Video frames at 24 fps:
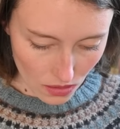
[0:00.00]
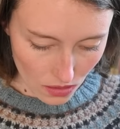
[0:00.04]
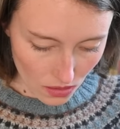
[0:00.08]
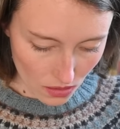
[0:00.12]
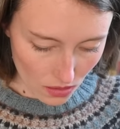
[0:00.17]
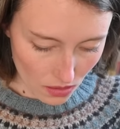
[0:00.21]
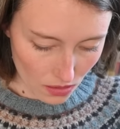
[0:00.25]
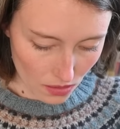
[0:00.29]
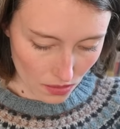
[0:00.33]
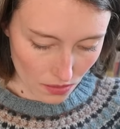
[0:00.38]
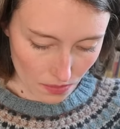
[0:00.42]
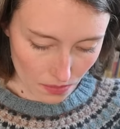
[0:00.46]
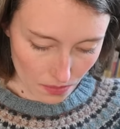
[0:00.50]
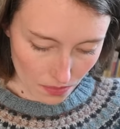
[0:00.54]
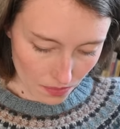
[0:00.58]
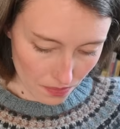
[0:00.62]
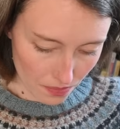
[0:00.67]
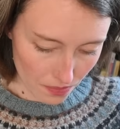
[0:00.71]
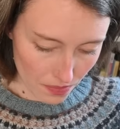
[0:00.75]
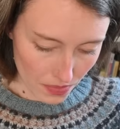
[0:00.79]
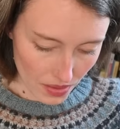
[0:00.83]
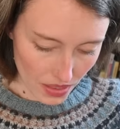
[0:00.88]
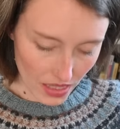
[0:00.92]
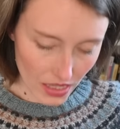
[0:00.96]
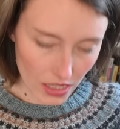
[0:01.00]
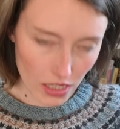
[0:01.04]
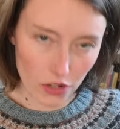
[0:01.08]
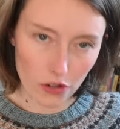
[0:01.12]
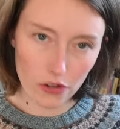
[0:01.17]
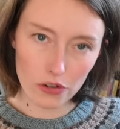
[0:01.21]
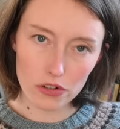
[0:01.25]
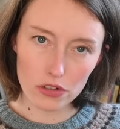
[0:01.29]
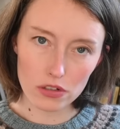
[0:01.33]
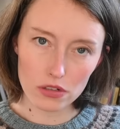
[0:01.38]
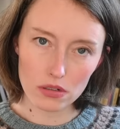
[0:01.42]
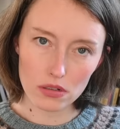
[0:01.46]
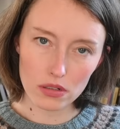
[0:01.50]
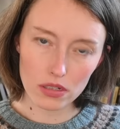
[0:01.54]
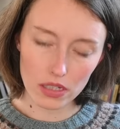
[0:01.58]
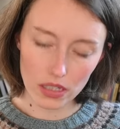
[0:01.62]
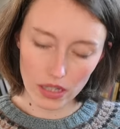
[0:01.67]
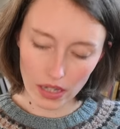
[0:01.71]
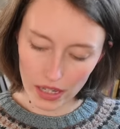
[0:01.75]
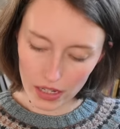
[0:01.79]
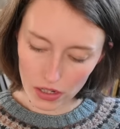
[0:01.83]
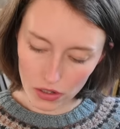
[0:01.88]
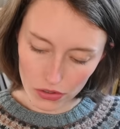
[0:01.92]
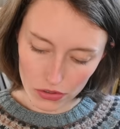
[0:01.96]
um, acorn
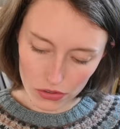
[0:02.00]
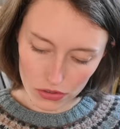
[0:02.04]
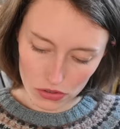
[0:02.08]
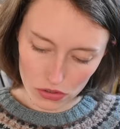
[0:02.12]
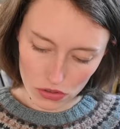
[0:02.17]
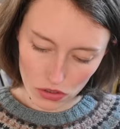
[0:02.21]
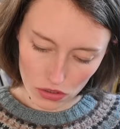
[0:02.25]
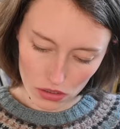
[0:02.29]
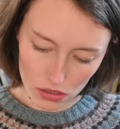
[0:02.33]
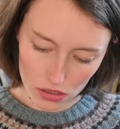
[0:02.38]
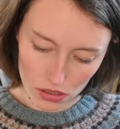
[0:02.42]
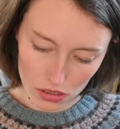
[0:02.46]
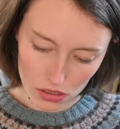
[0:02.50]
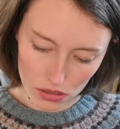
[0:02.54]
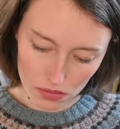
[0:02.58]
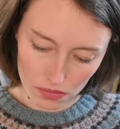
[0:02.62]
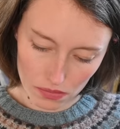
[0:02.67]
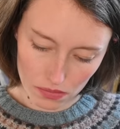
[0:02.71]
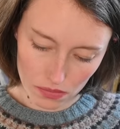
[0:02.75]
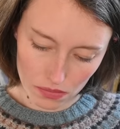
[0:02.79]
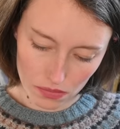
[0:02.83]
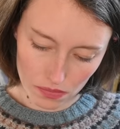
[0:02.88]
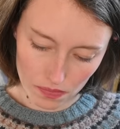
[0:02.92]
acorn socks.